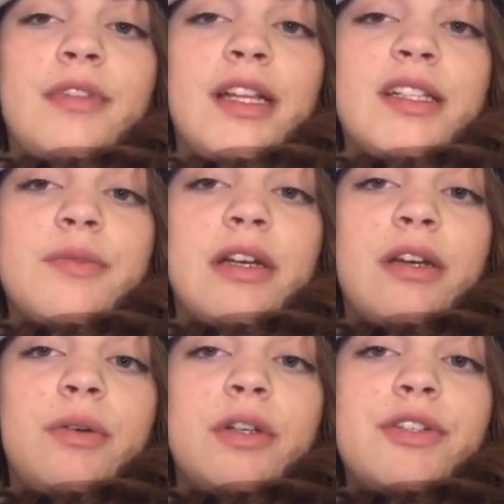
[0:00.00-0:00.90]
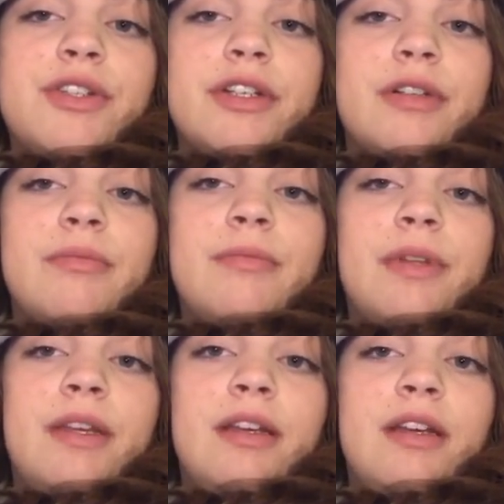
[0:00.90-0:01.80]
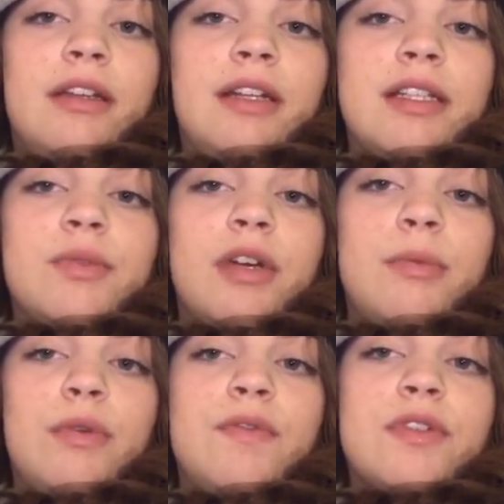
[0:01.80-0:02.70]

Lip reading: That's why I quit cheer, and that's why I moved